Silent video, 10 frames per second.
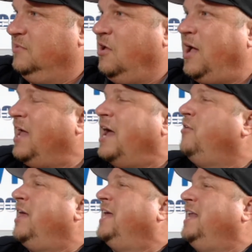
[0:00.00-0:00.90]
No, I
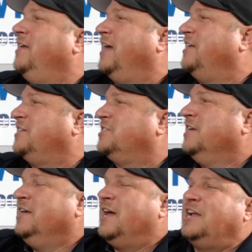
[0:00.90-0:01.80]
don't like any of that.
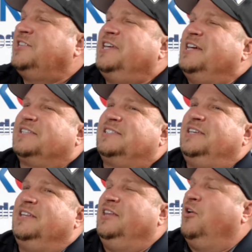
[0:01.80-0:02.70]
I just think it's silly.